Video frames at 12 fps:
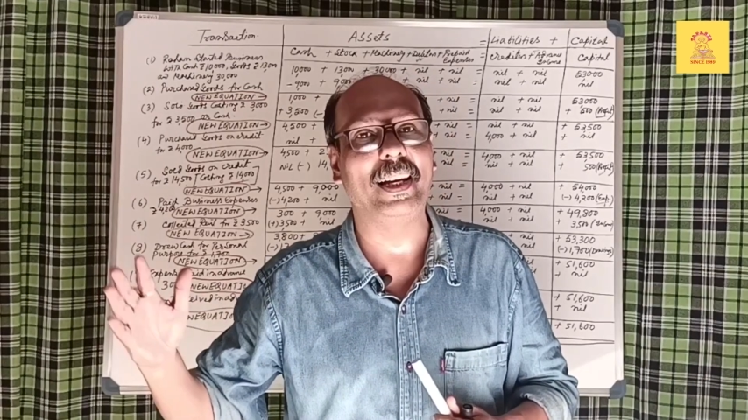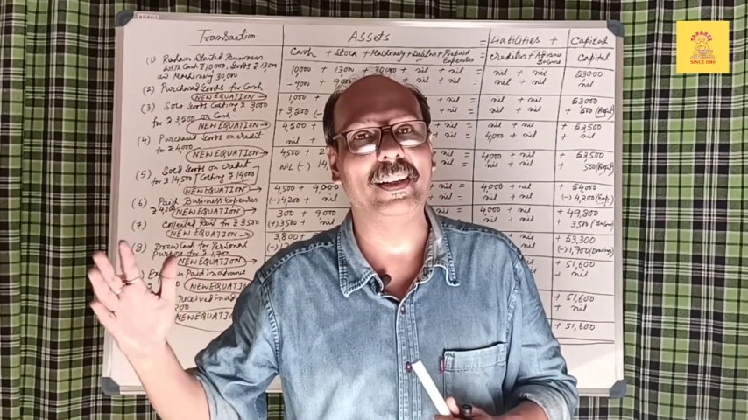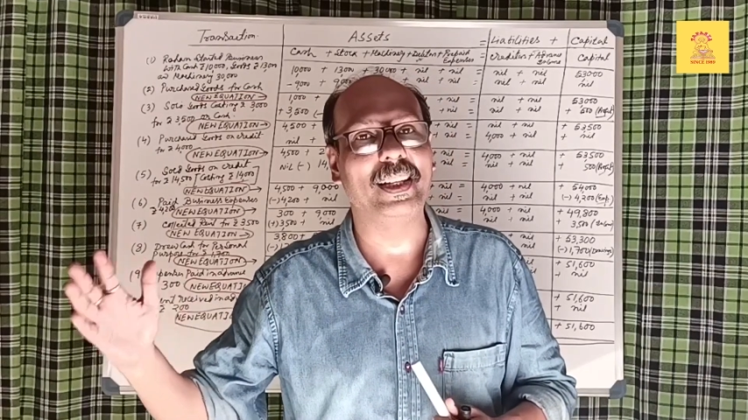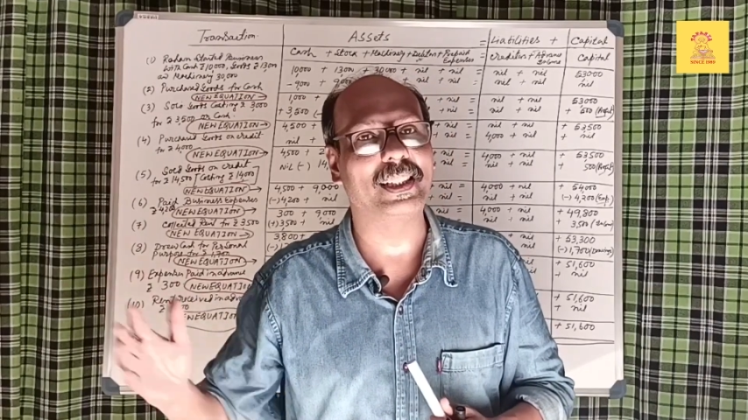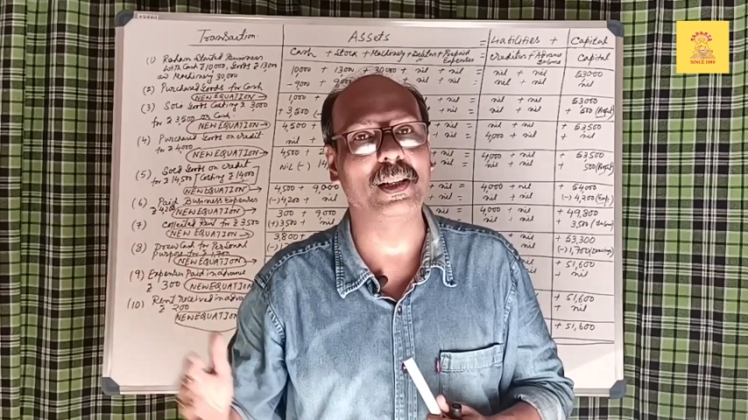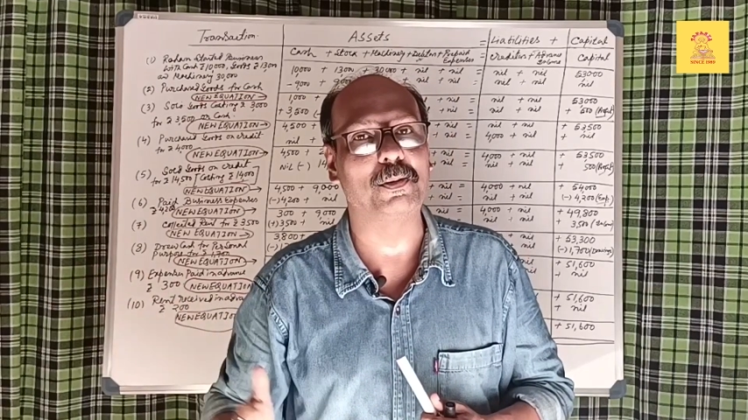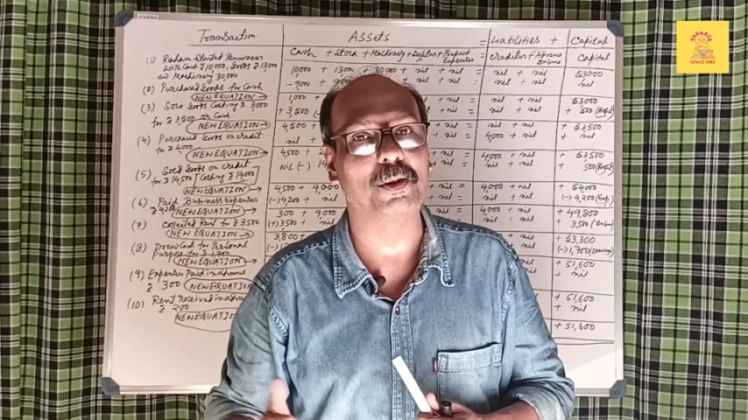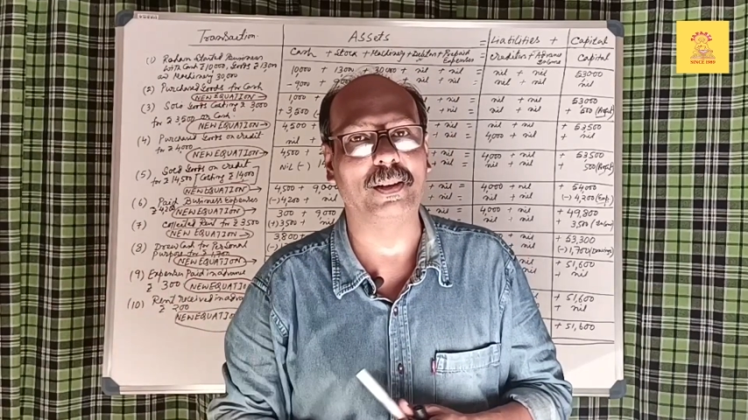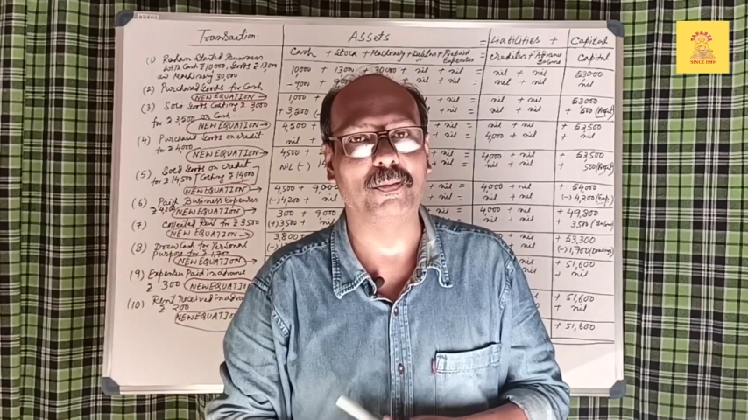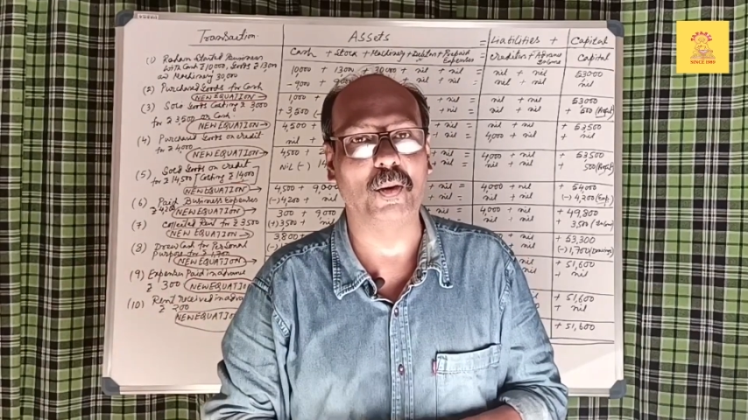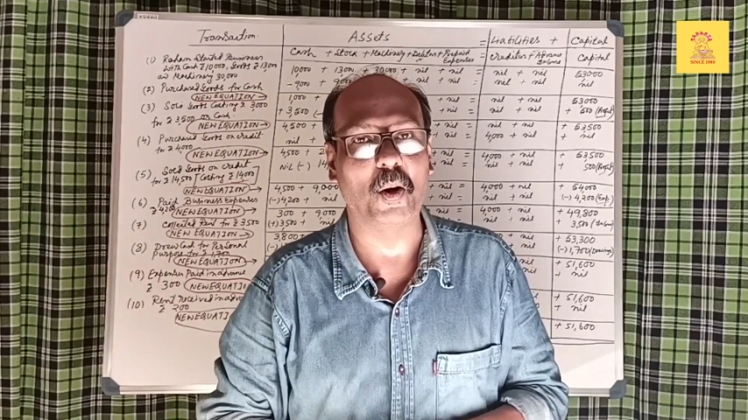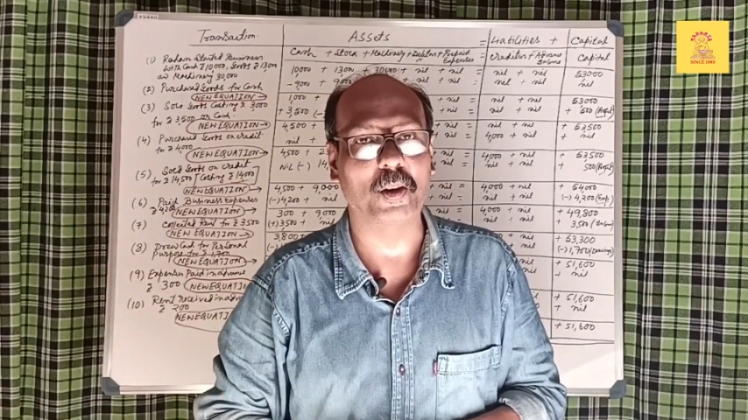my
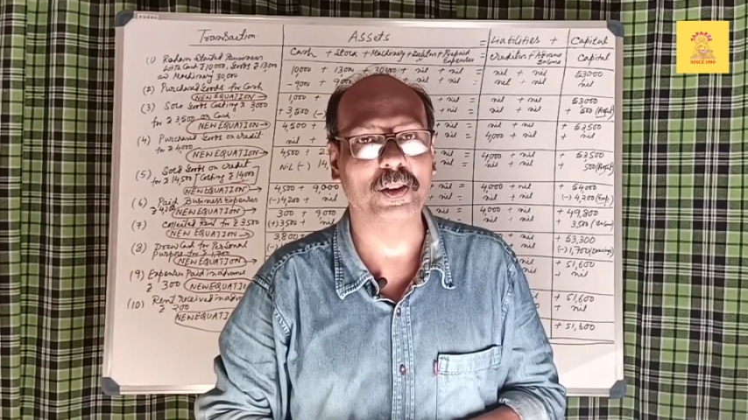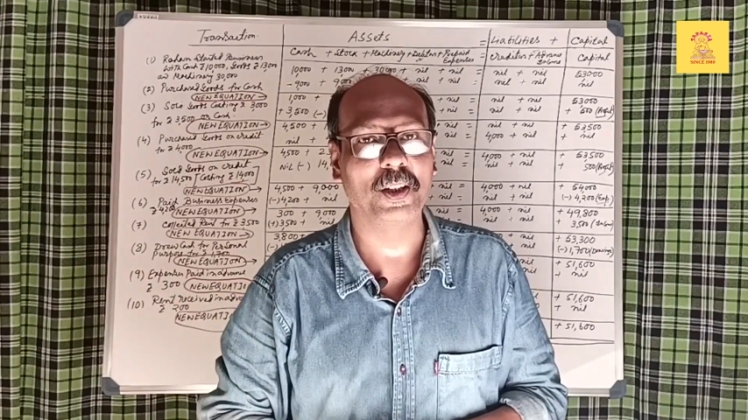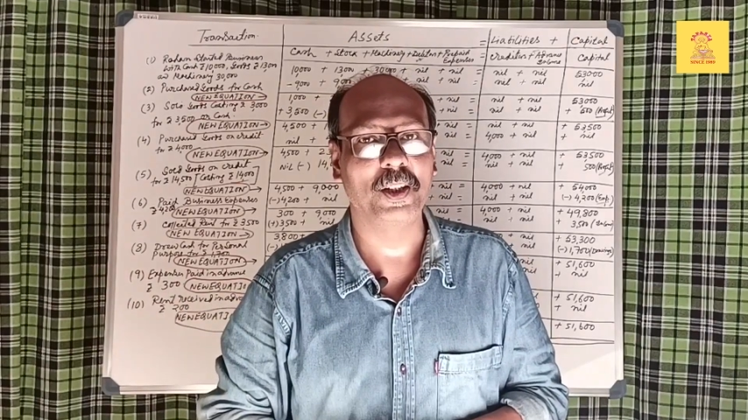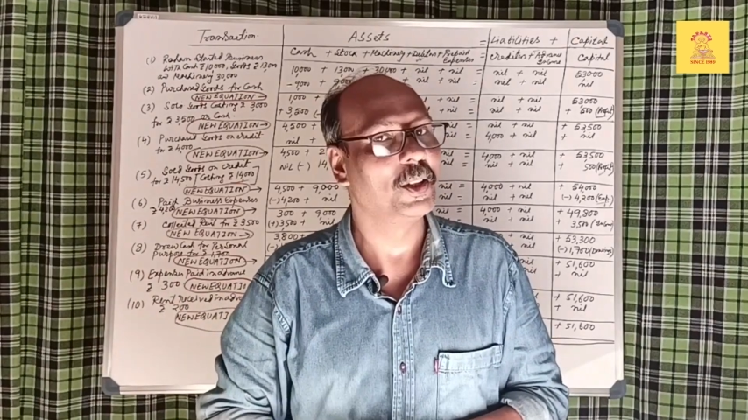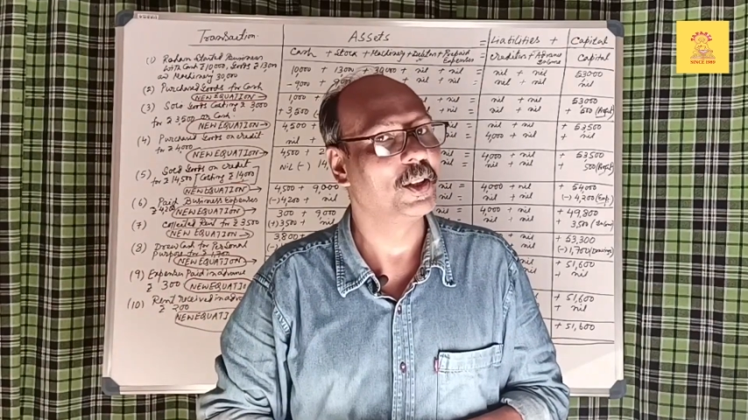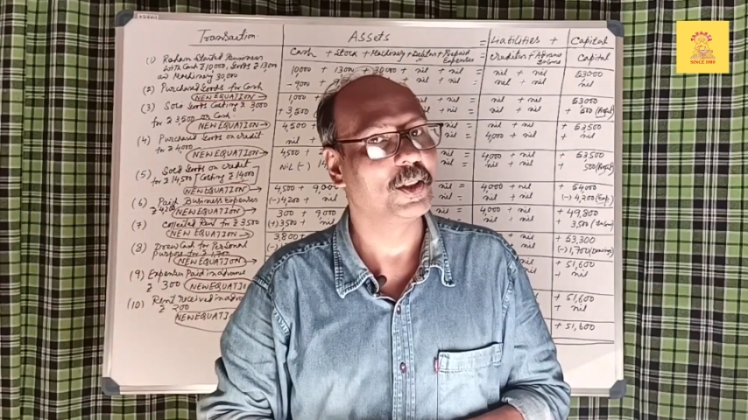description box.